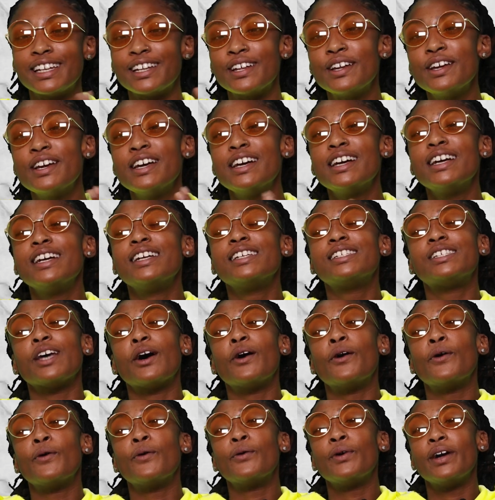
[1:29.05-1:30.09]
saying?
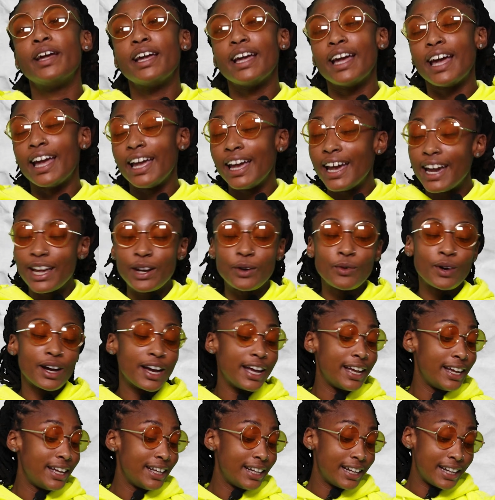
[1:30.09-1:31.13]
So
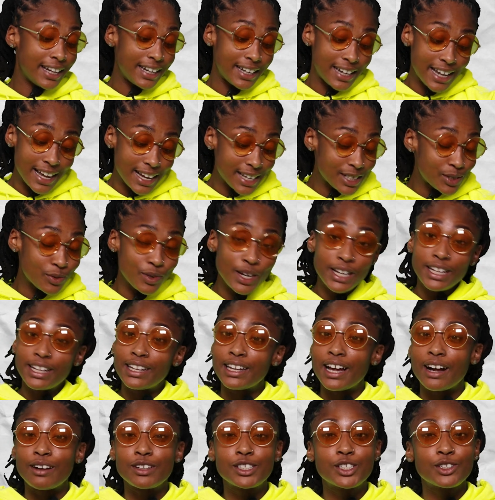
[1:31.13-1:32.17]
anyway, niggas really
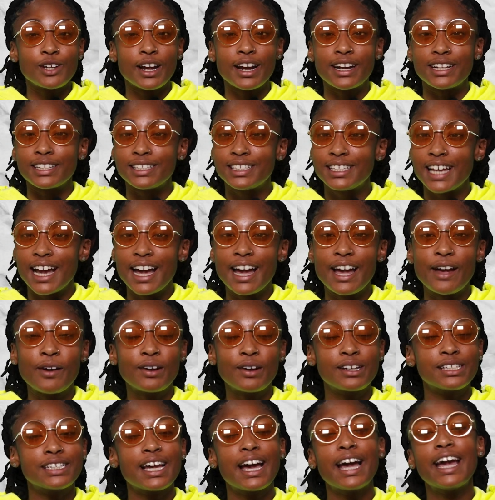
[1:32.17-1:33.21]
lost track of
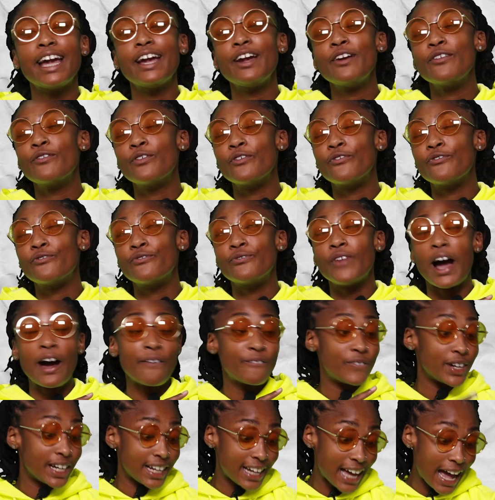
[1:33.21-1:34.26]
time because I
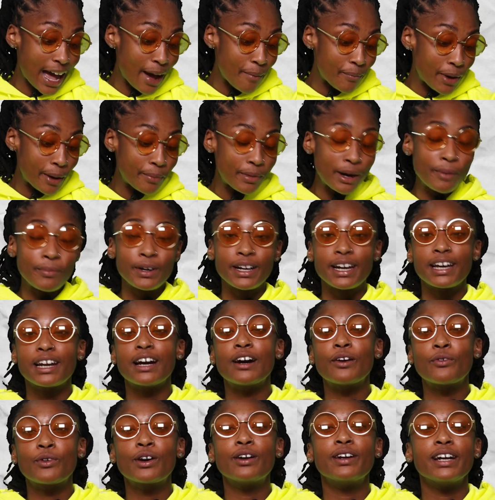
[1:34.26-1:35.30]
forgot my mama got
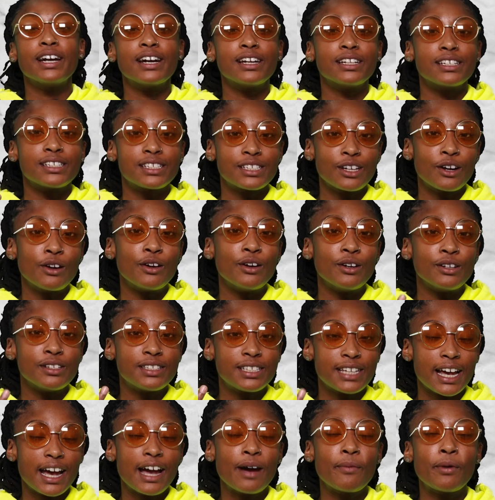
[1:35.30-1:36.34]
out of work at a certain
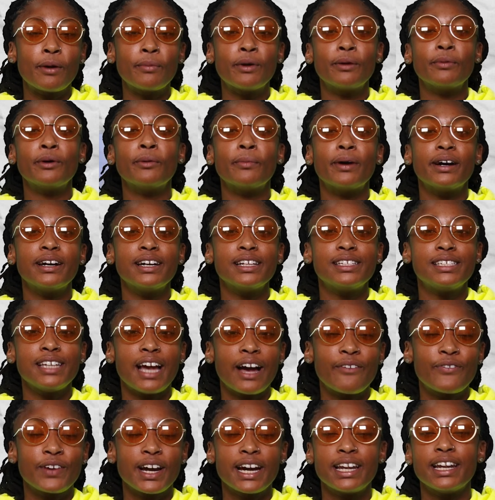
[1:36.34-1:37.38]
time. My mama and my auntie,
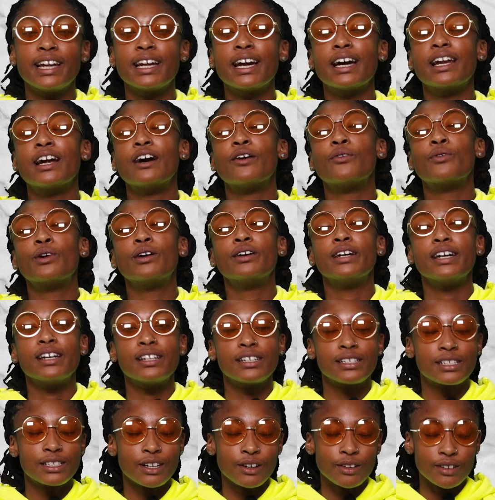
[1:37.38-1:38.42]
I forgot they got out of work
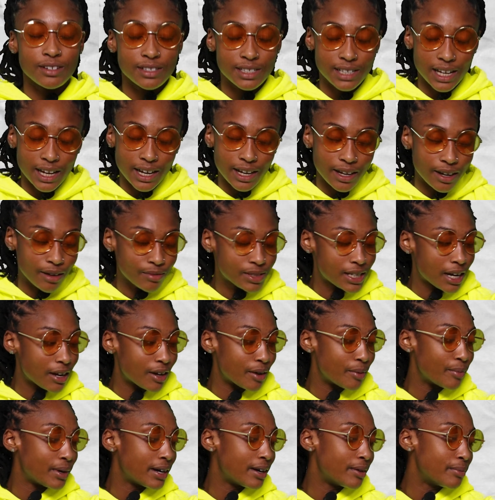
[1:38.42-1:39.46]
at a certain time. I'm
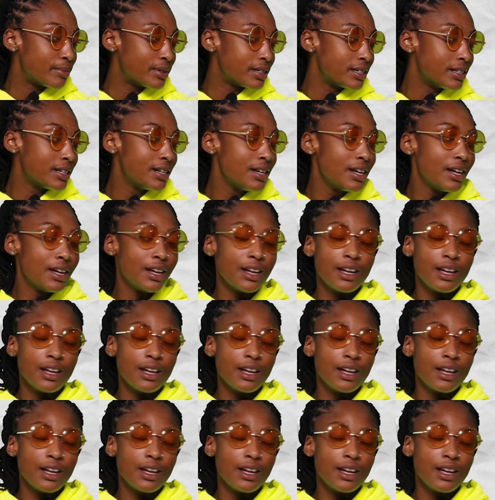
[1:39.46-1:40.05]
talking about, bro.